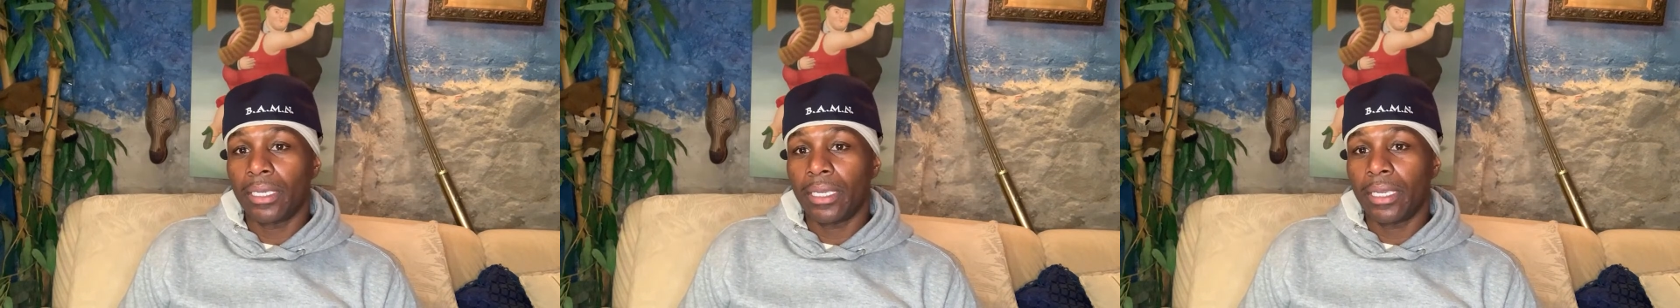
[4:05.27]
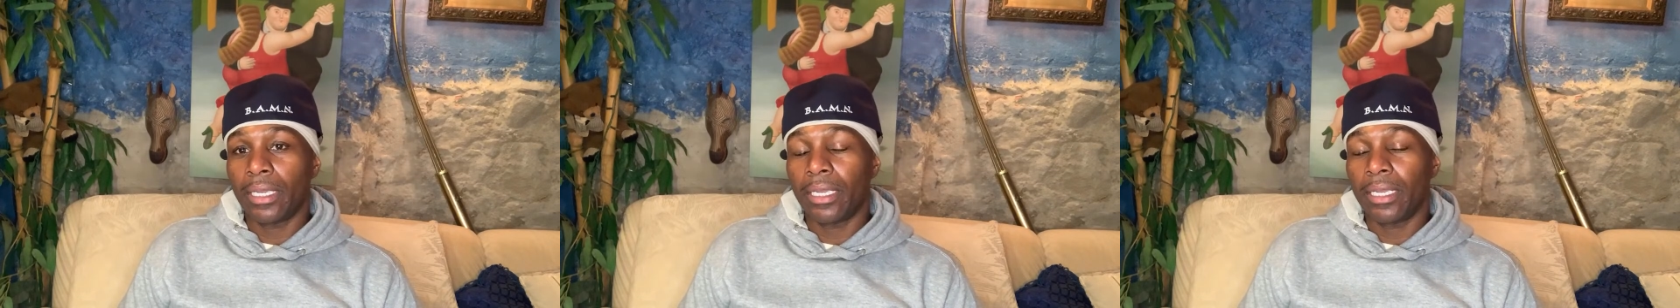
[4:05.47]

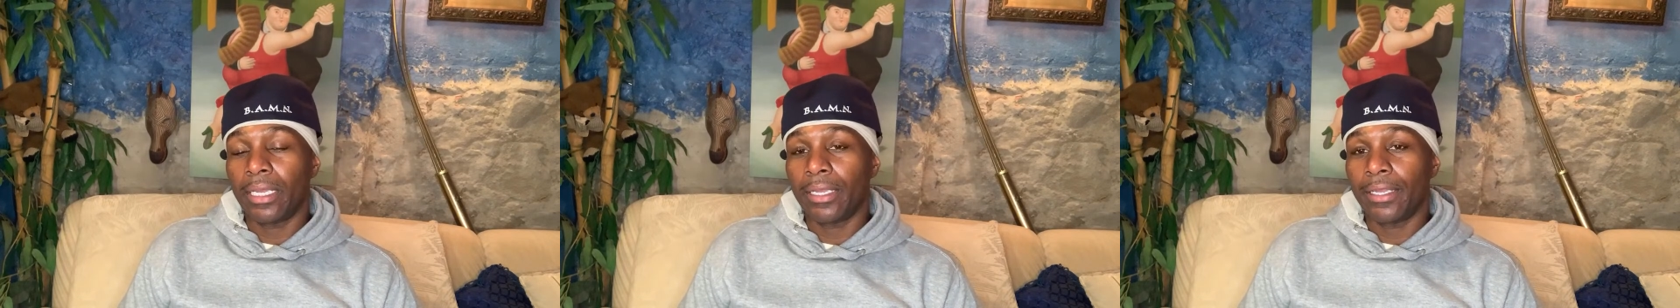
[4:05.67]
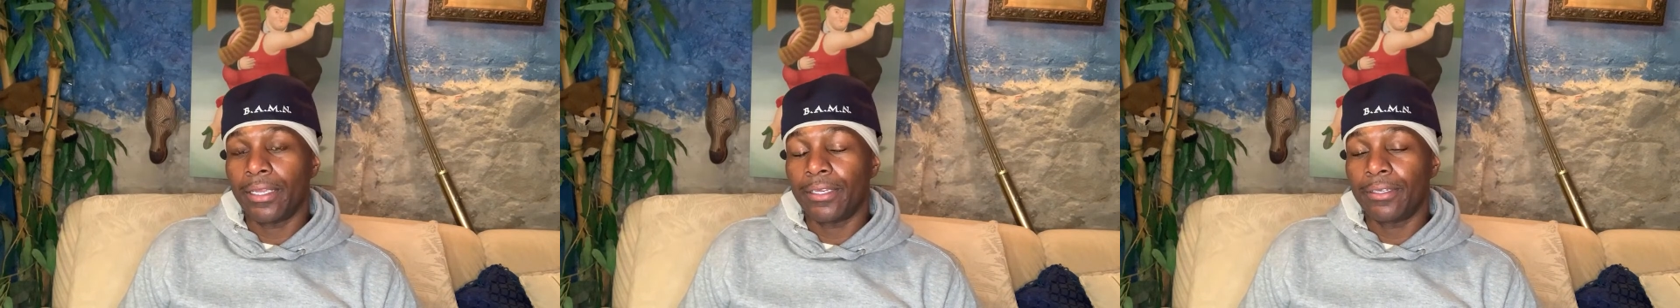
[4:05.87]

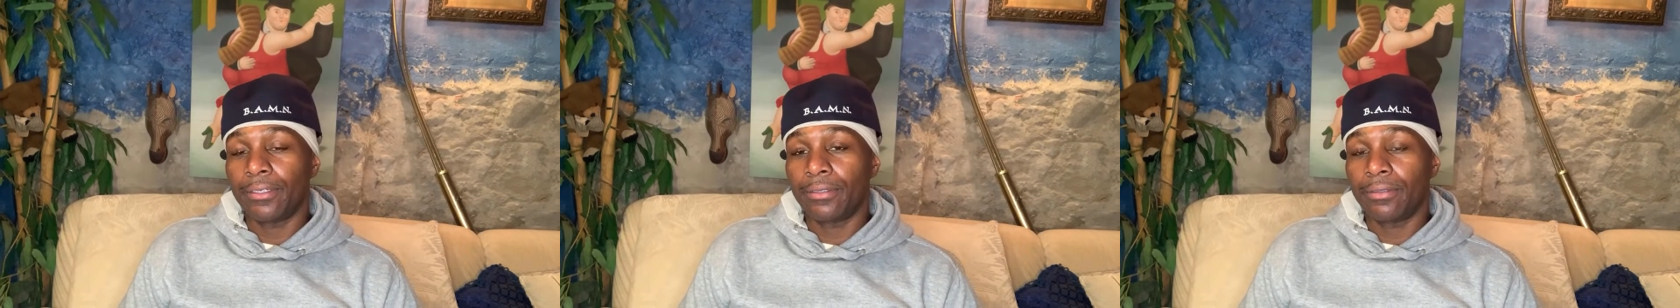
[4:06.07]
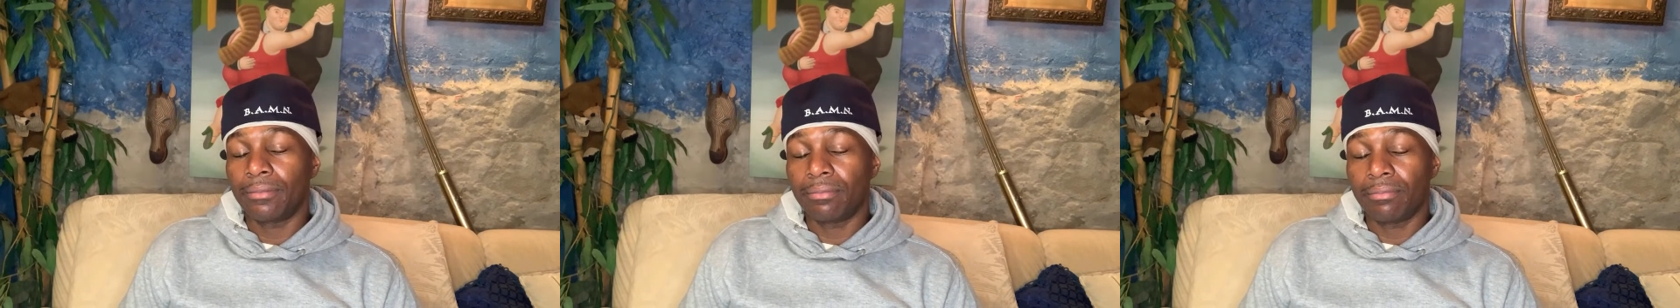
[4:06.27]

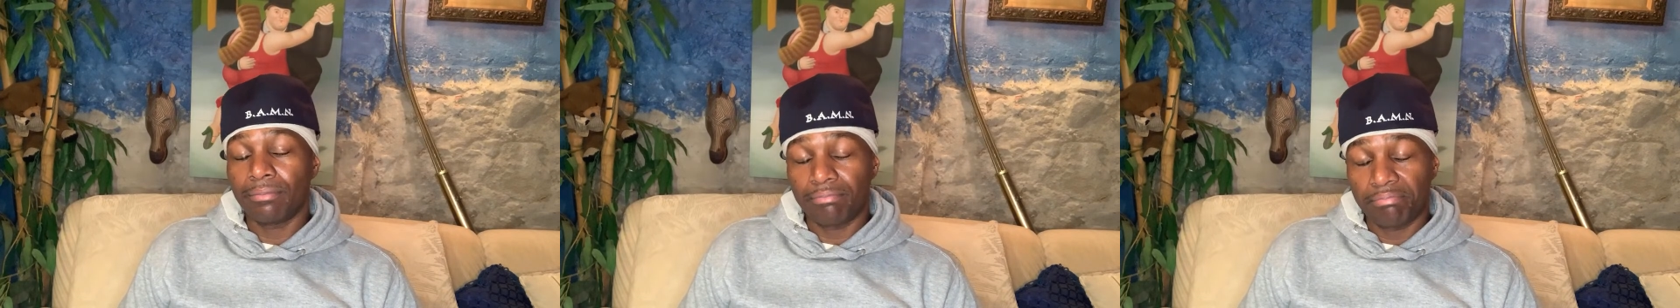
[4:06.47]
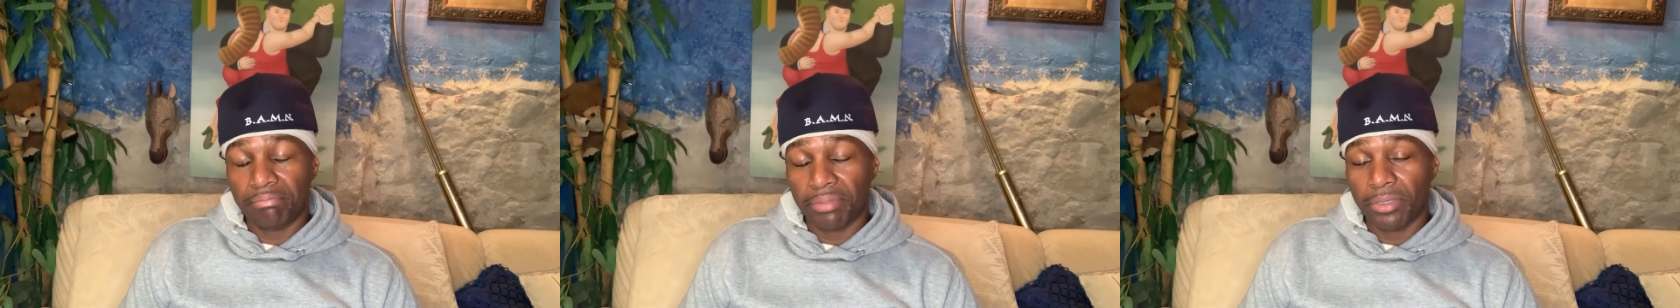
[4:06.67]
and
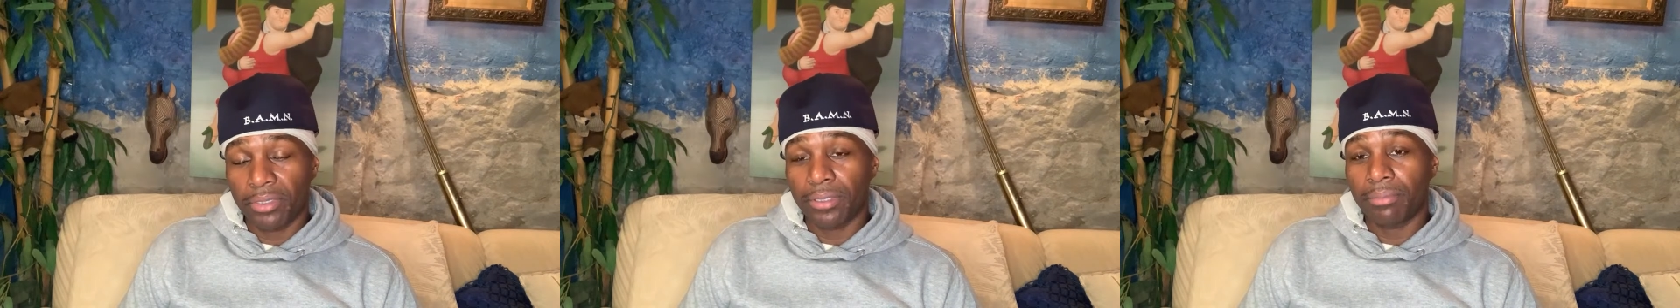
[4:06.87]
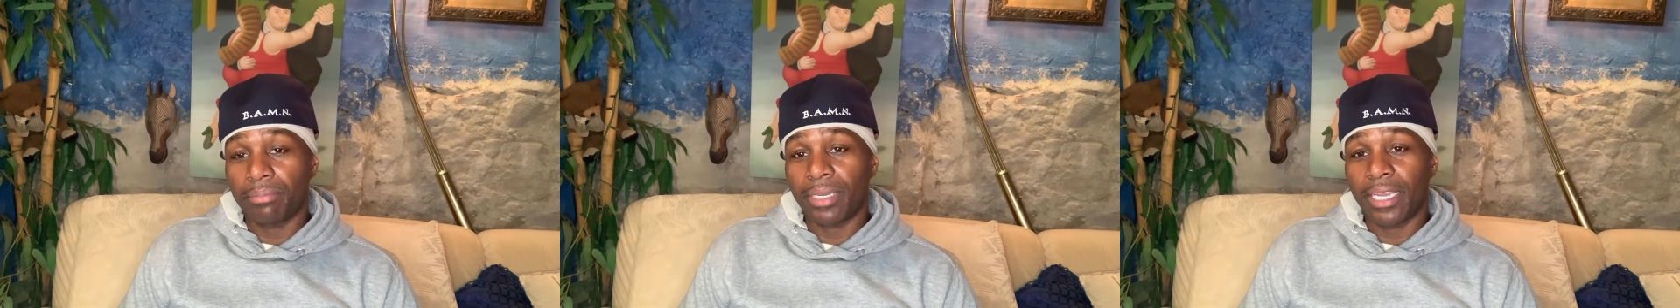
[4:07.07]
putting
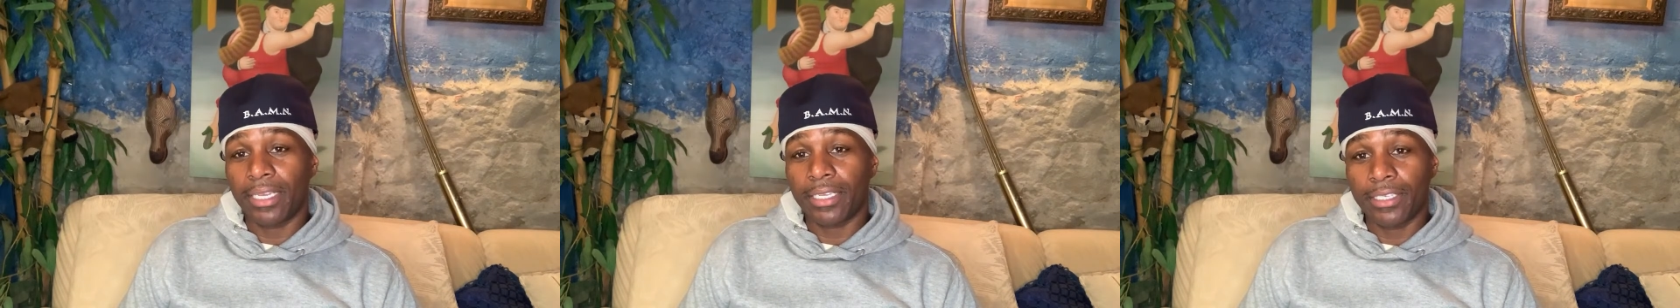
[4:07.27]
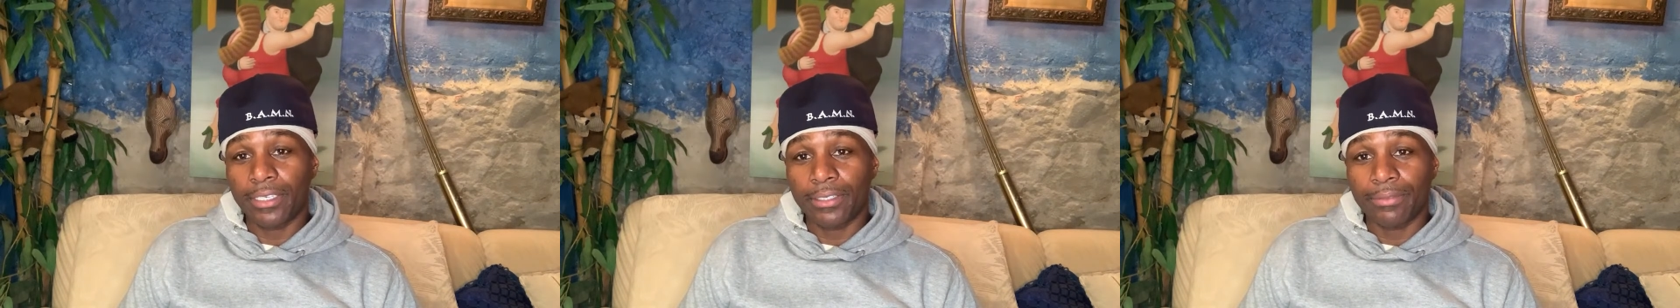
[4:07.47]
it
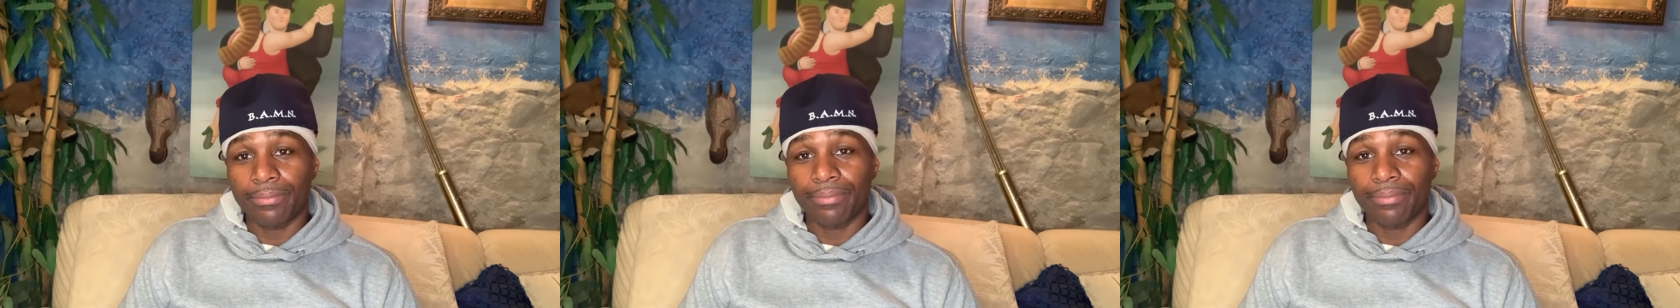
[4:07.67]
back in,